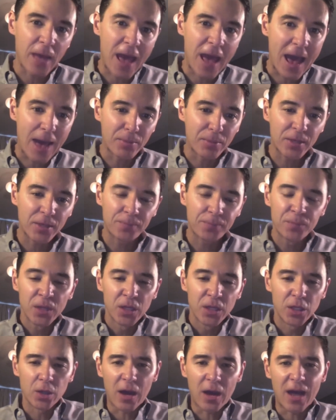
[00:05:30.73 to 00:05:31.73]
habit,
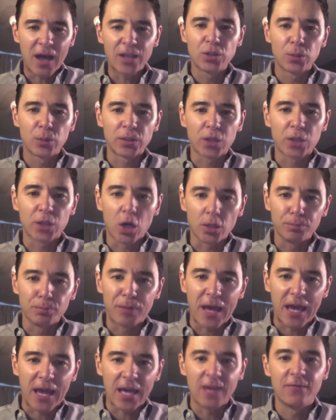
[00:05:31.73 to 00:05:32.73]
you know, I use what's called
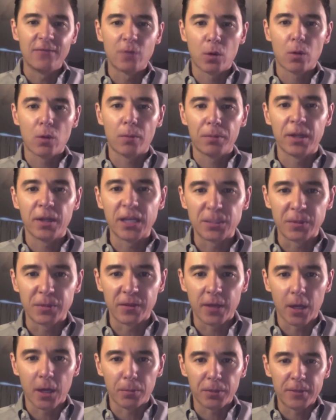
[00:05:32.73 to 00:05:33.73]
behavioral replacement
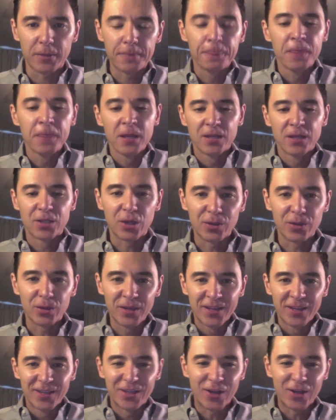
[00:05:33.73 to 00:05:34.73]
therapy. Okay. So,
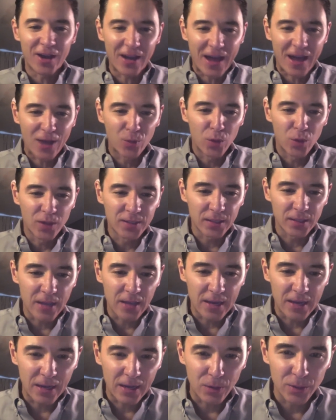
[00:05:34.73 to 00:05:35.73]
you know, I, I, worked a
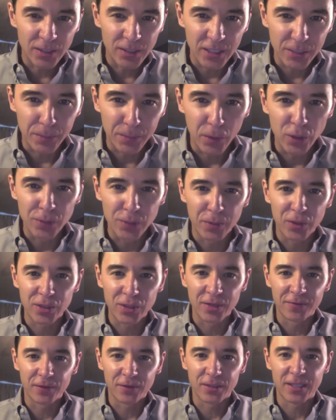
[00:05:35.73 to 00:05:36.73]
lot. I was the
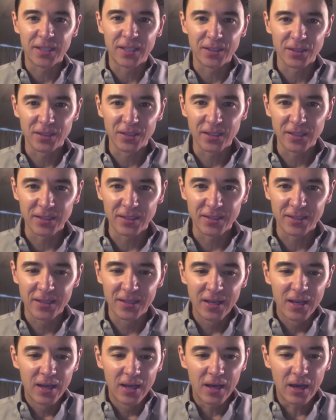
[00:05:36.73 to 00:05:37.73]
spokesperson for TLC's
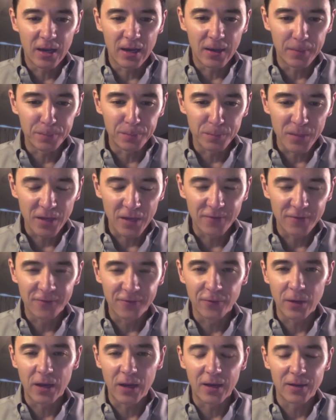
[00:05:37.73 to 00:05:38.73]
um,
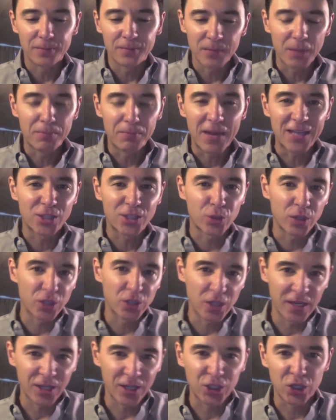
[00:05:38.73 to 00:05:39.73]
um, My Strange
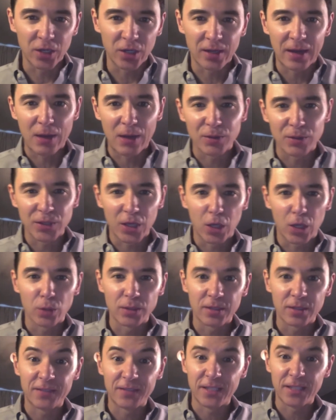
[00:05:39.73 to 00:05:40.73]
Addiction, and I was the
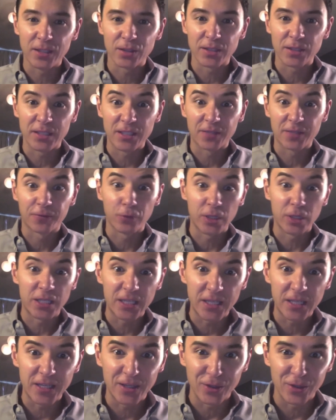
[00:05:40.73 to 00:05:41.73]
host of TLC's Freaky
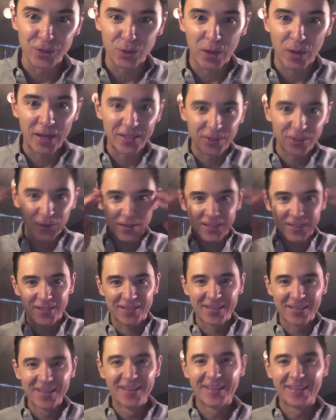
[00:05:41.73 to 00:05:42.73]
Eaters, right? Yes. So this
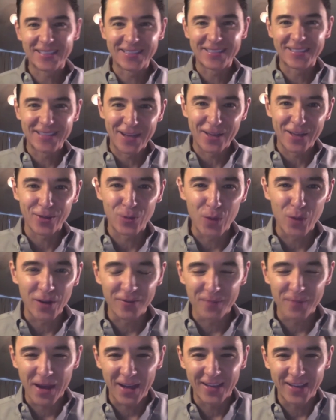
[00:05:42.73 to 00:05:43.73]
is this is another one
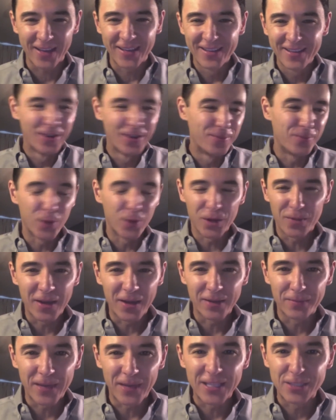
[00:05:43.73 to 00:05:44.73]
of my yes. one,
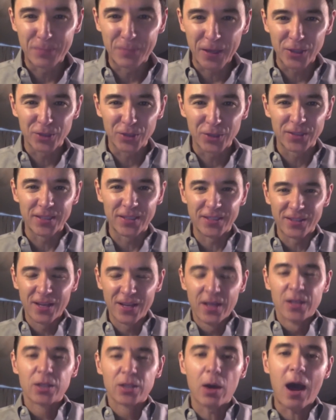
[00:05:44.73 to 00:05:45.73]
my specialties.
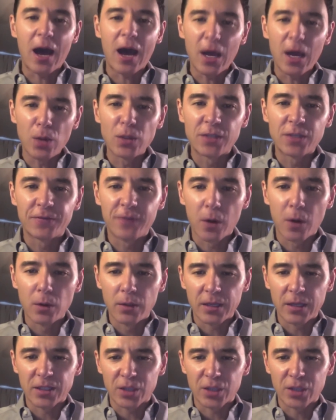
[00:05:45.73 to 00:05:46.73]
So I always
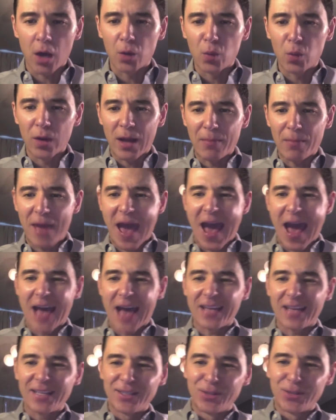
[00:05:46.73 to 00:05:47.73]
focused on what I'm
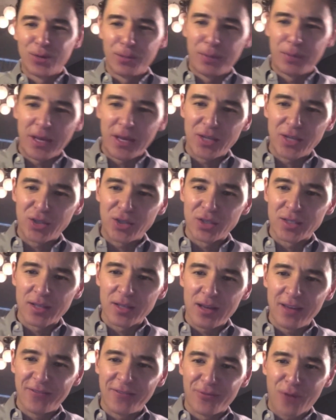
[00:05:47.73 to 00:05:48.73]
adding to a patient's
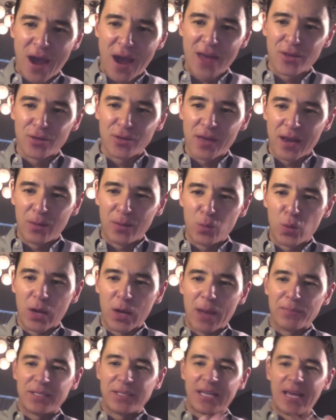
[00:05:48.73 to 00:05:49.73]
life rather than what
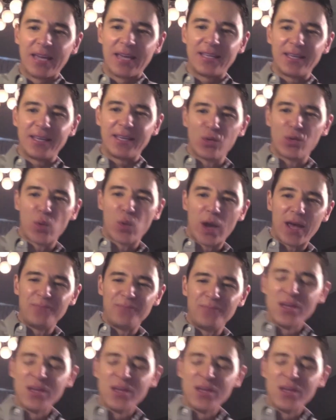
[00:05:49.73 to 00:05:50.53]
I'm taking away.